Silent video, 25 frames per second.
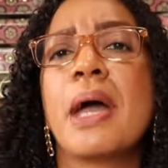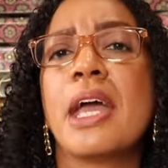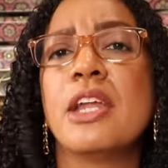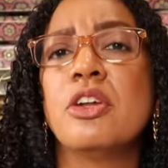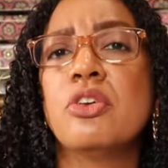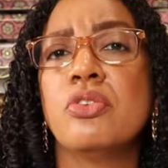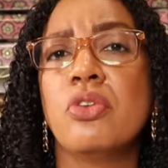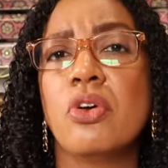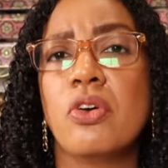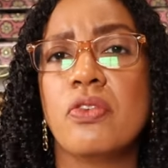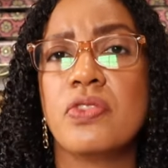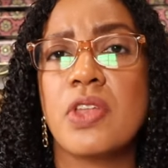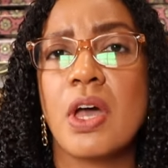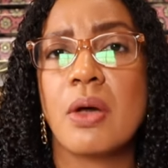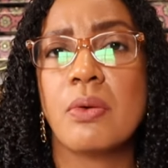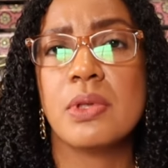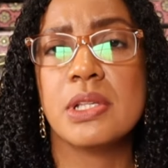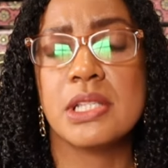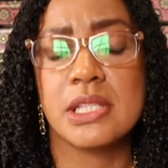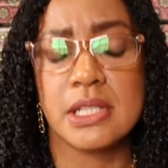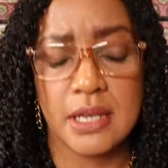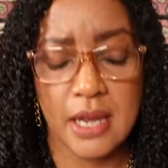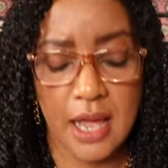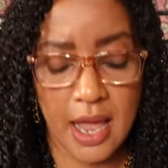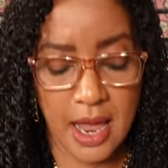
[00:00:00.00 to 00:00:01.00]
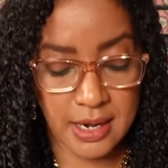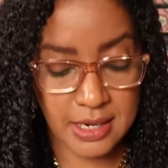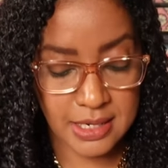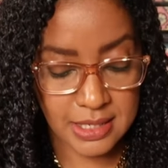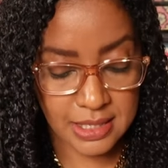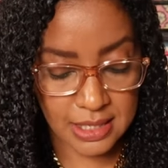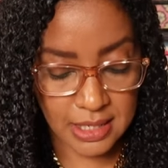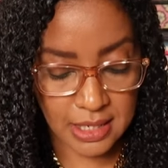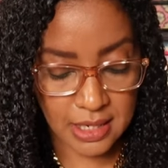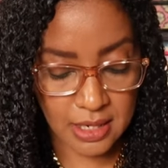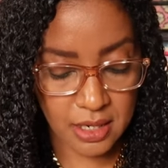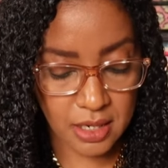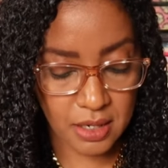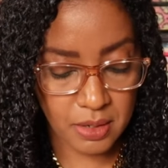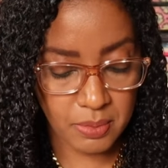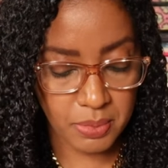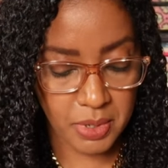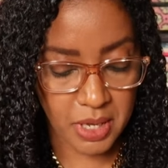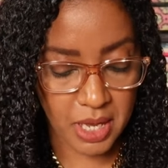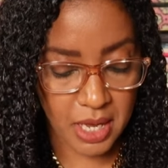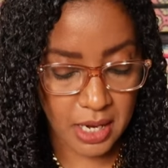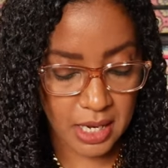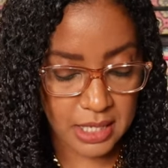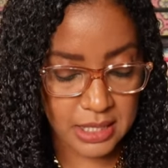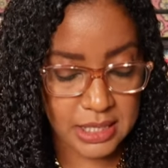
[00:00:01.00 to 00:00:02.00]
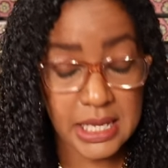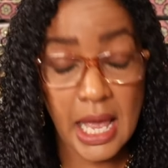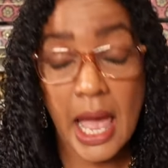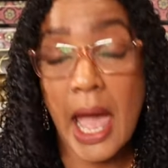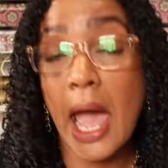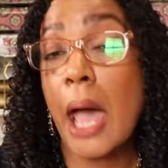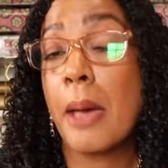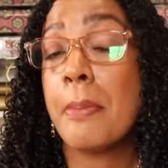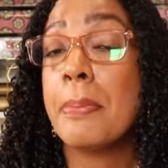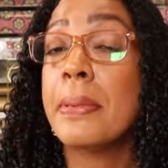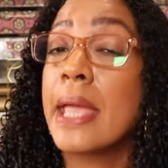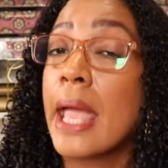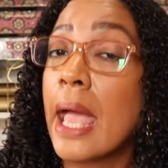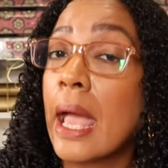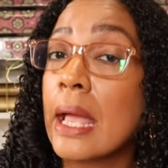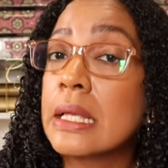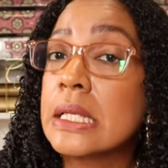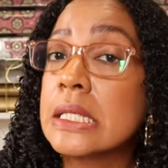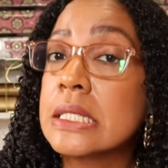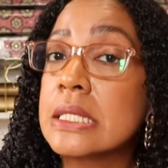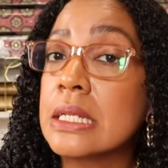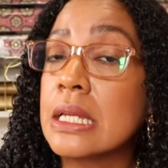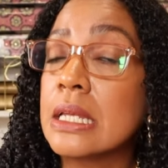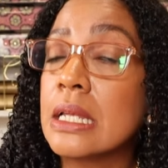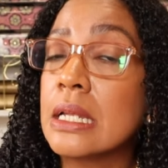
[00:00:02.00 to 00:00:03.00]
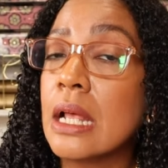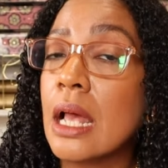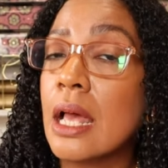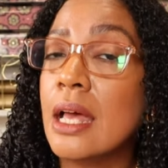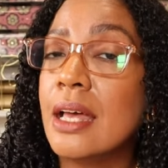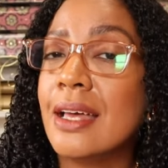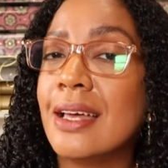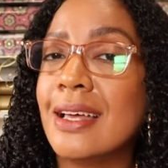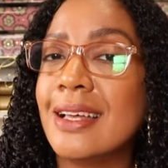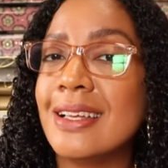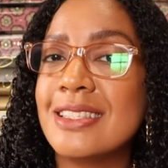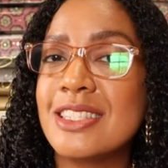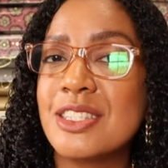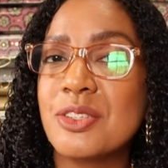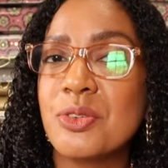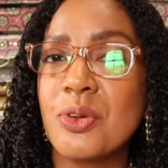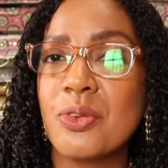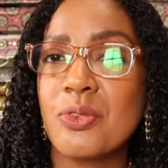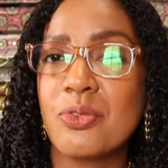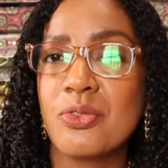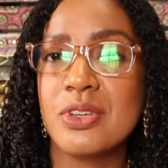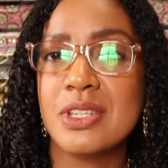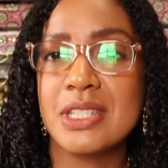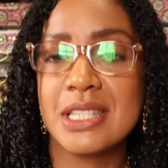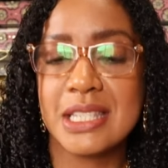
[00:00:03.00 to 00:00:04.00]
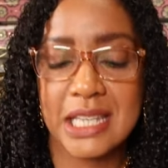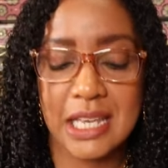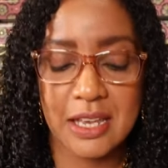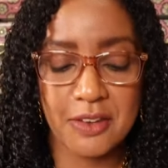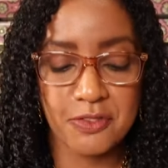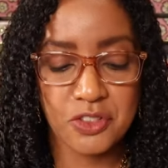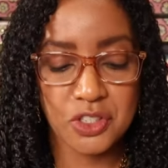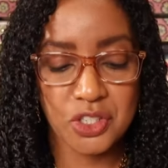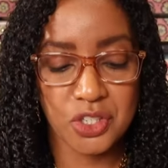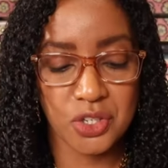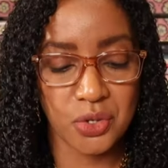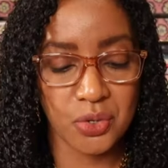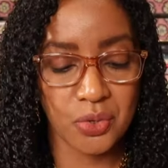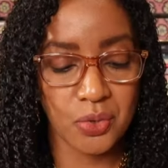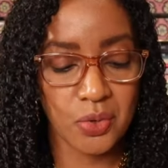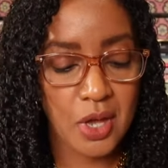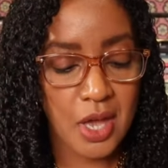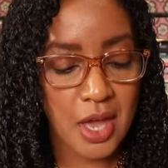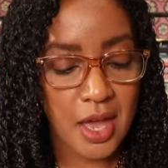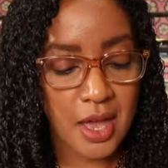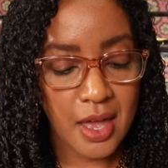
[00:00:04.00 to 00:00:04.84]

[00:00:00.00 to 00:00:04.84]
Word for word: I don't know if that was an accident, but it's a happy accident to have received two.